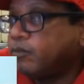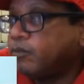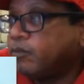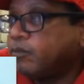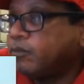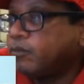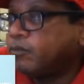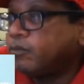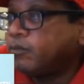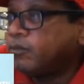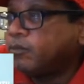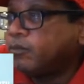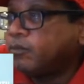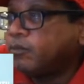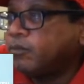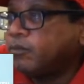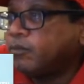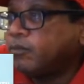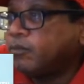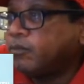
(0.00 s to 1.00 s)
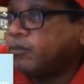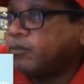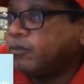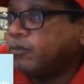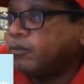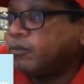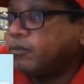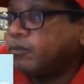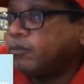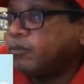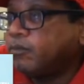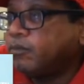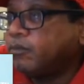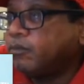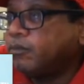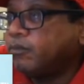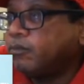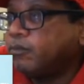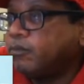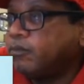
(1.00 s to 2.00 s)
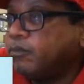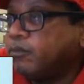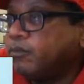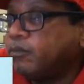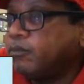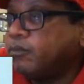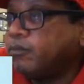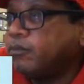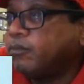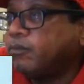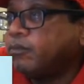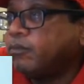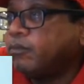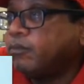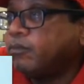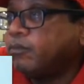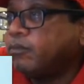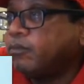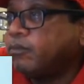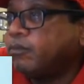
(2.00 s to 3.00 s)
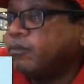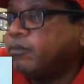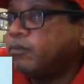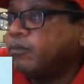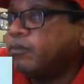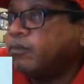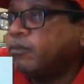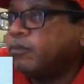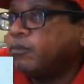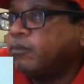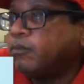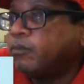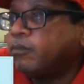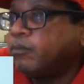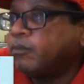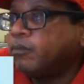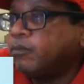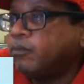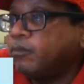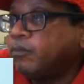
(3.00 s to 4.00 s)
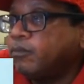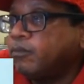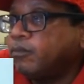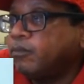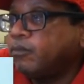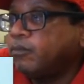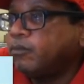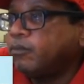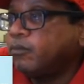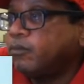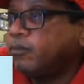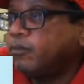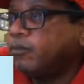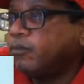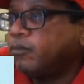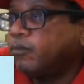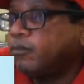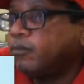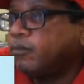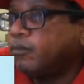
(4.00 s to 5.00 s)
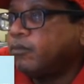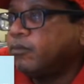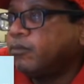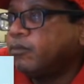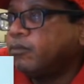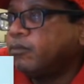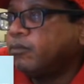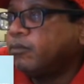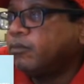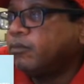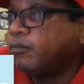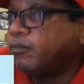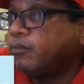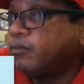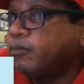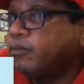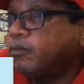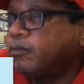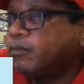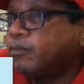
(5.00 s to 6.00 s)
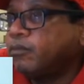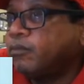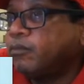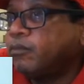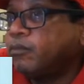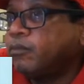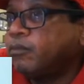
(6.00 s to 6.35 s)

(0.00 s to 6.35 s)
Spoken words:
(silent)